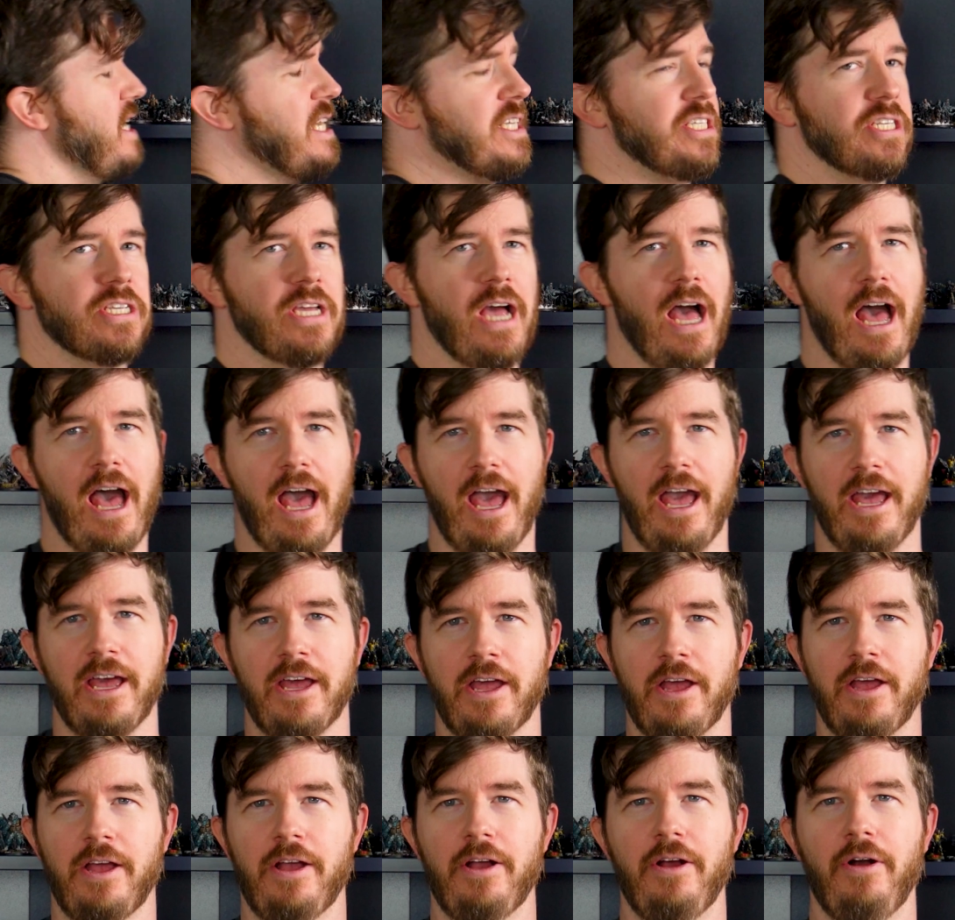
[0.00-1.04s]
This
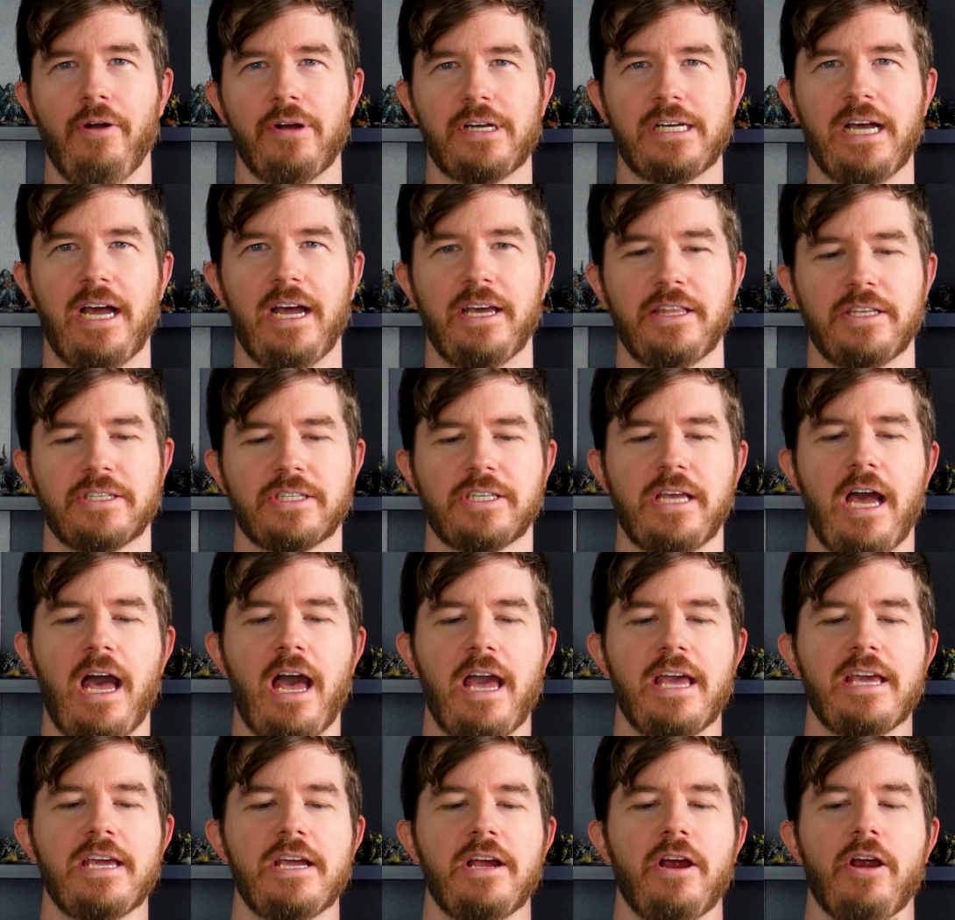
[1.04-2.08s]
guy
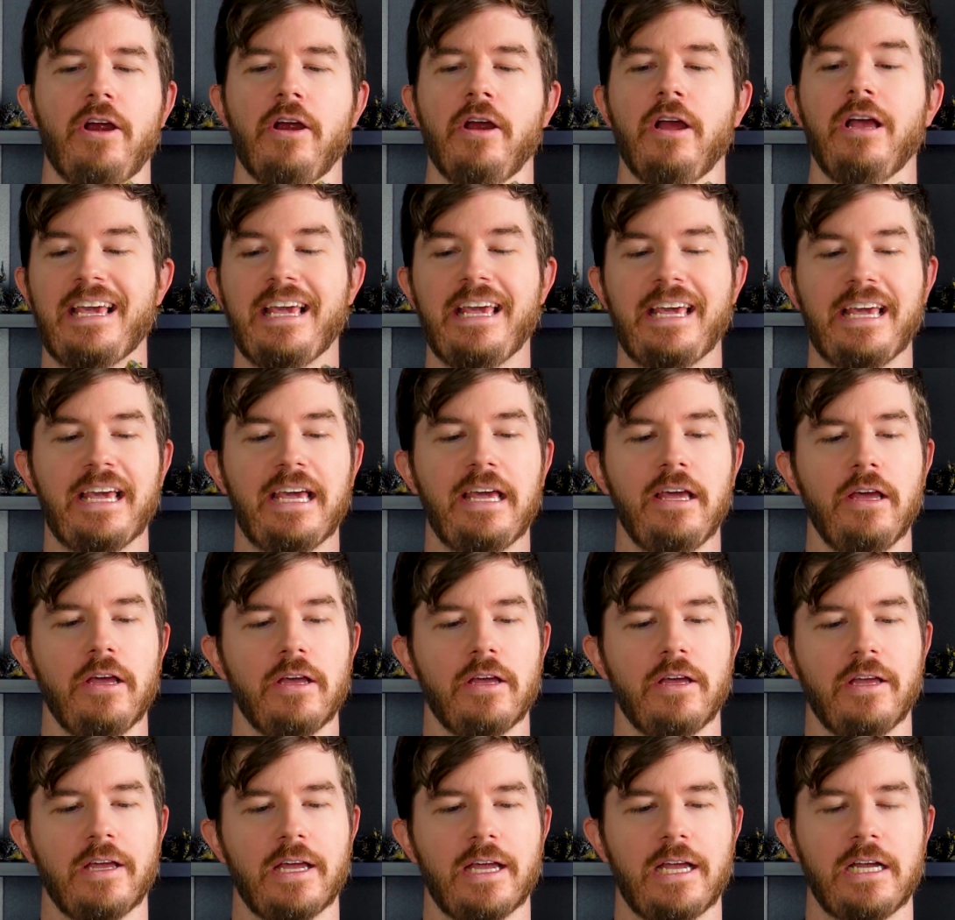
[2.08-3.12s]
here, he
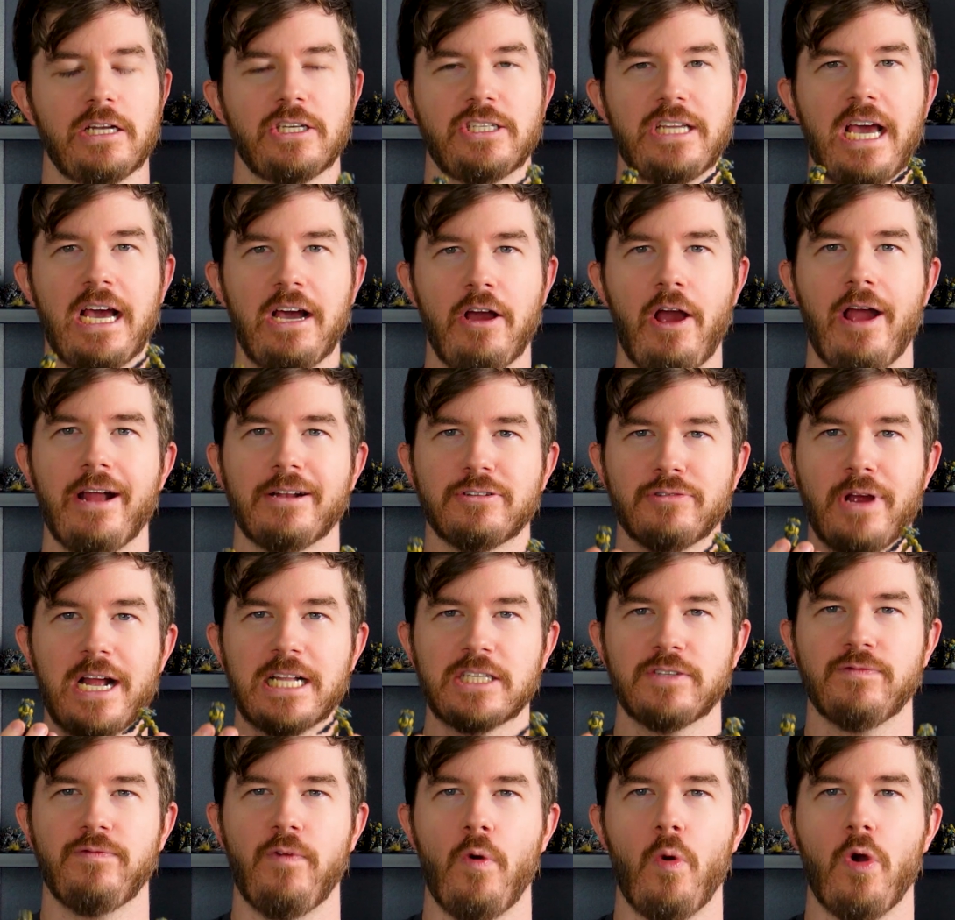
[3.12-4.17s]
can
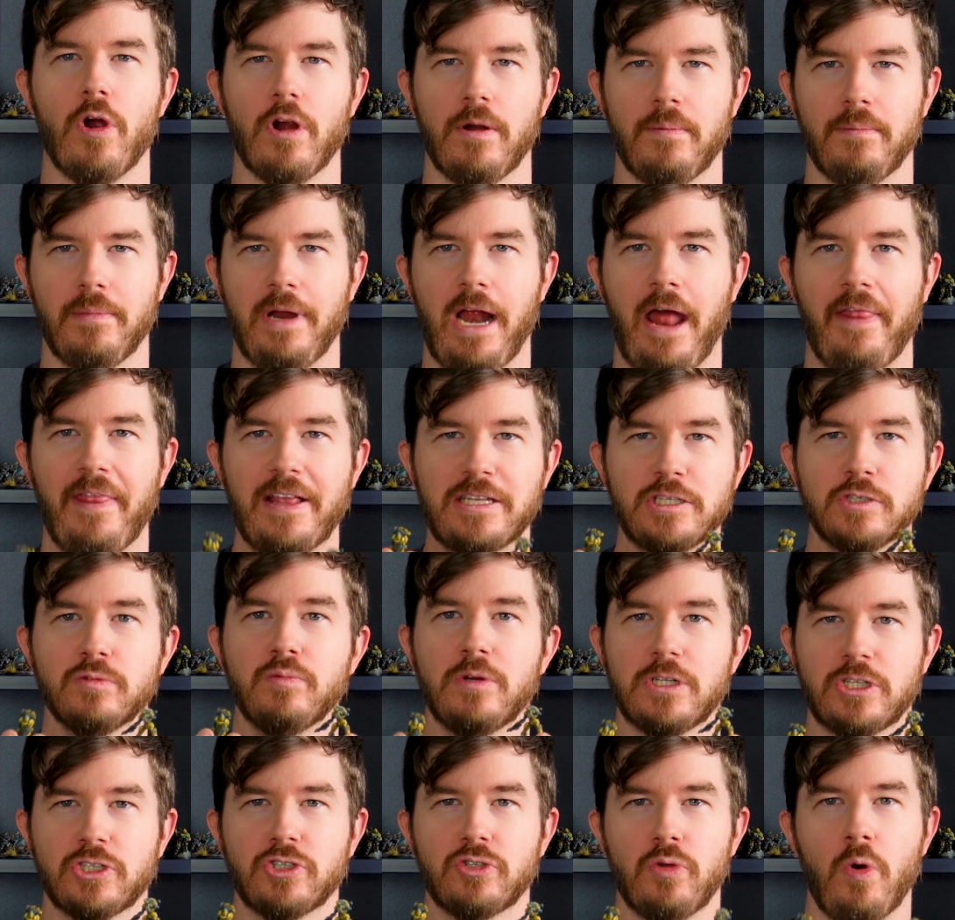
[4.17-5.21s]
transform. And this is
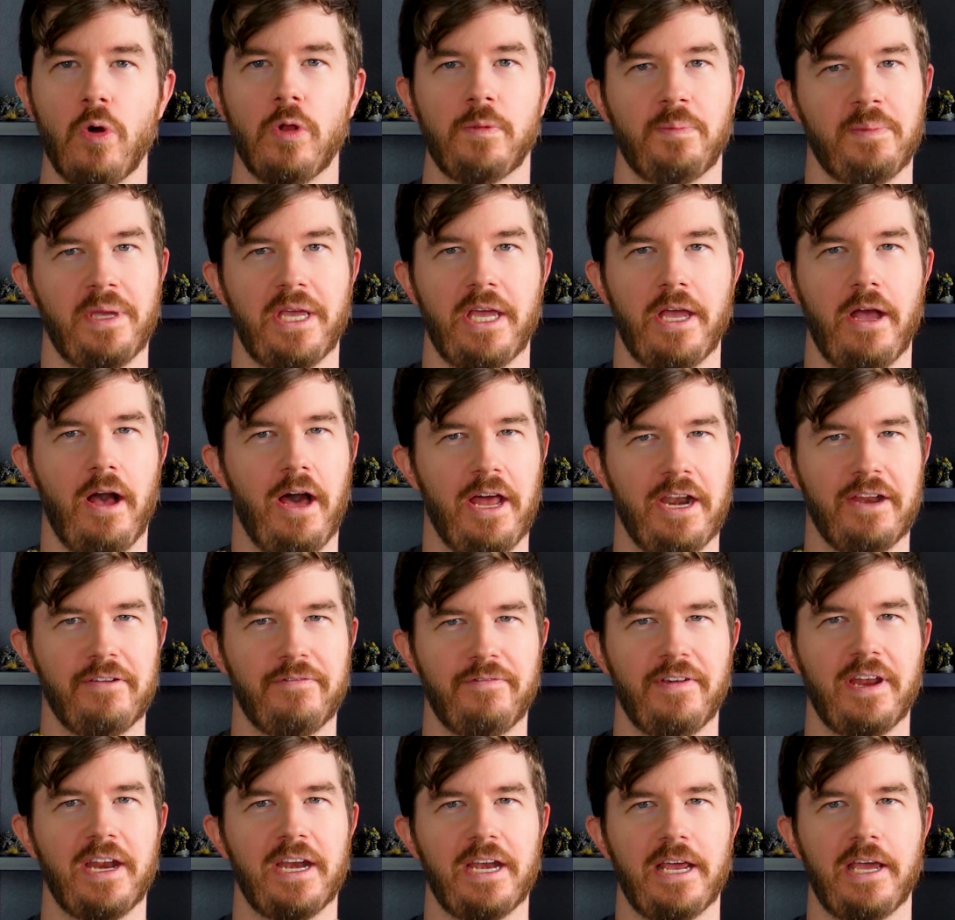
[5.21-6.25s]
what sold me on
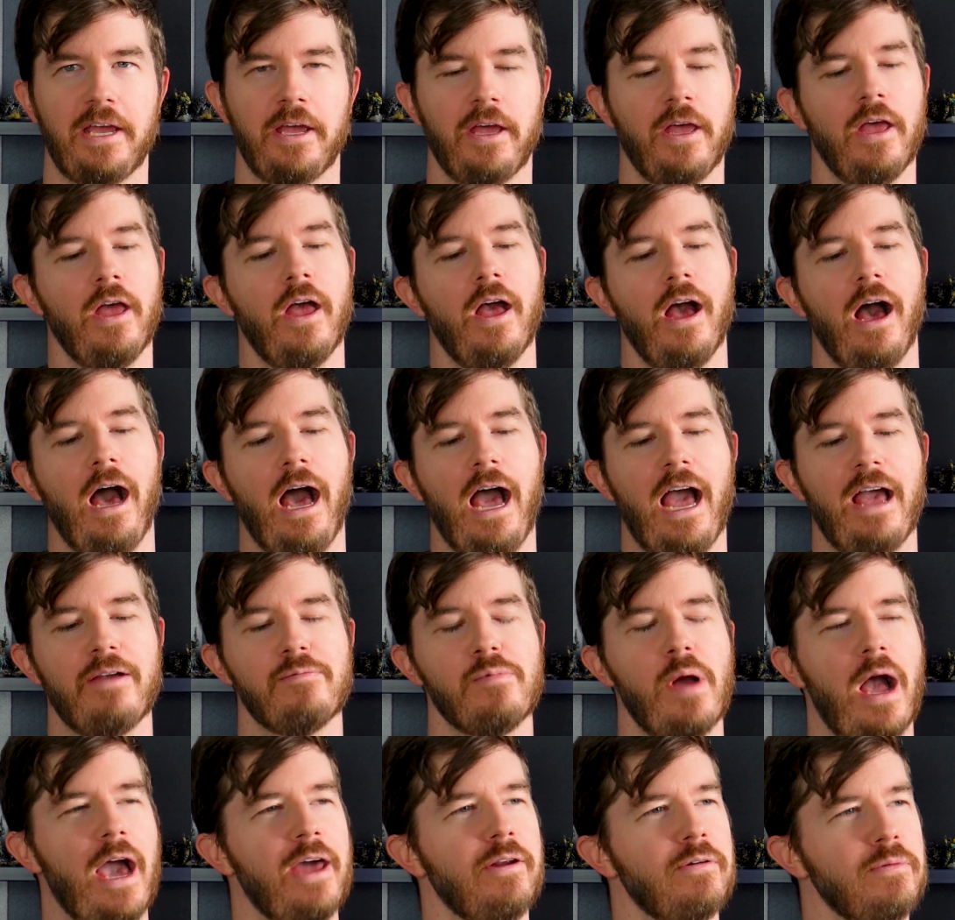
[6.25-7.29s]
Infinity. I
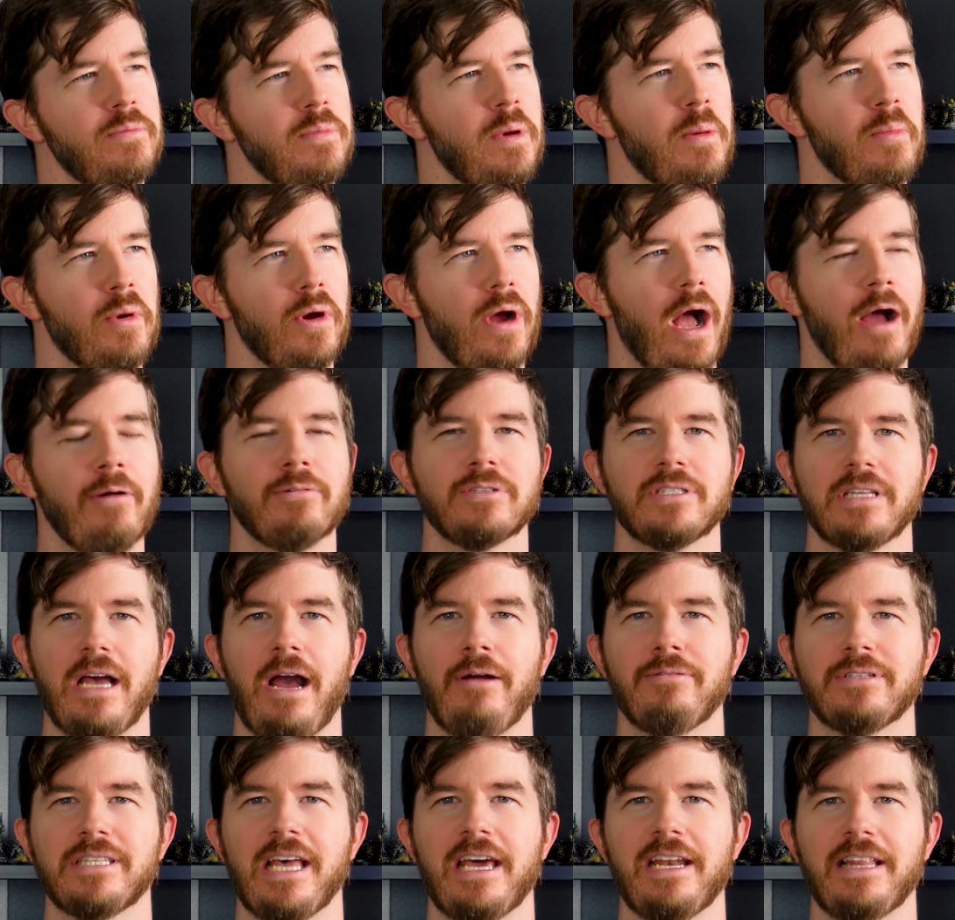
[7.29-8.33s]
don't remember, I was
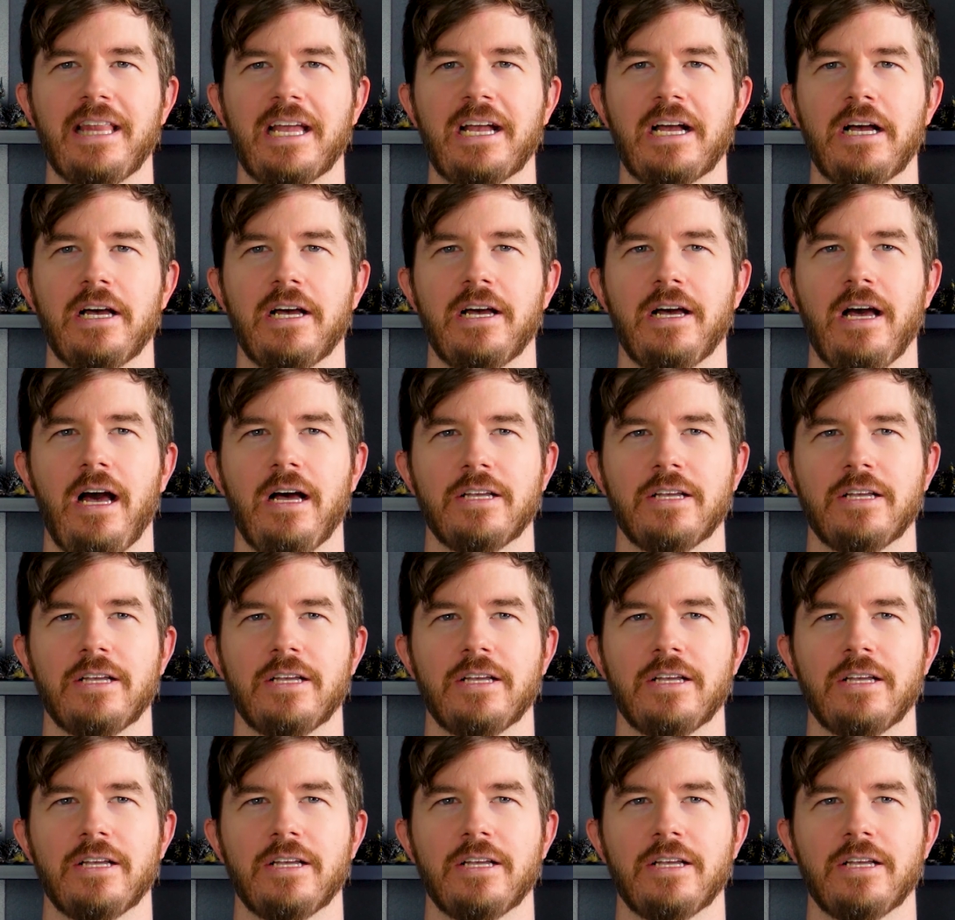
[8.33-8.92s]
at like a